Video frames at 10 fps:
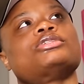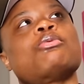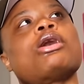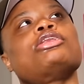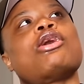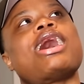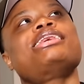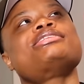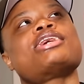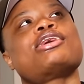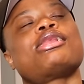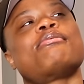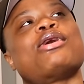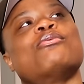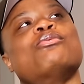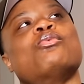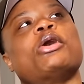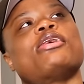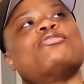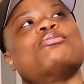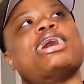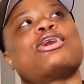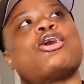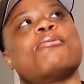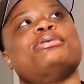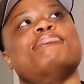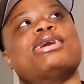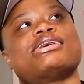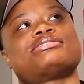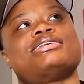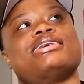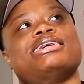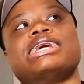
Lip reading: Well, no, I didn't tell y'all about when one of them had called me box head